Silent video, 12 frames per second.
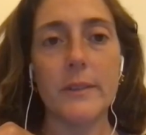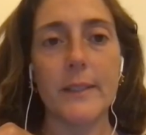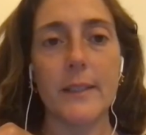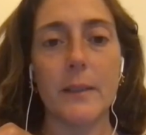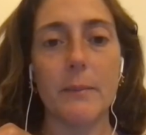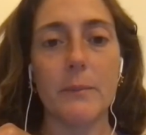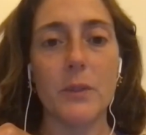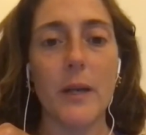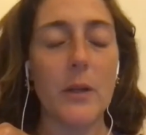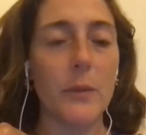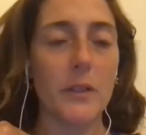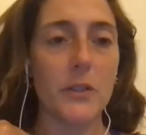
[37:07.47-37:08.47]
Um, so
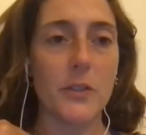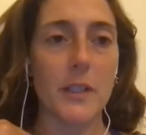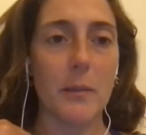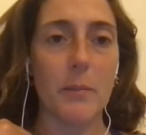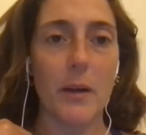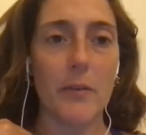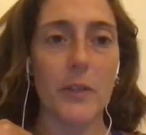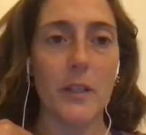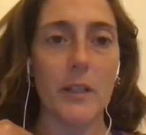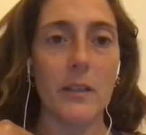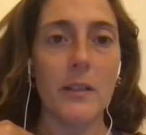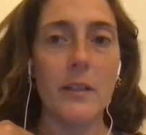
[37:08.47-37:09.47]
how do we understand
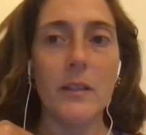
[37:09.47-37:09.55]
poverty?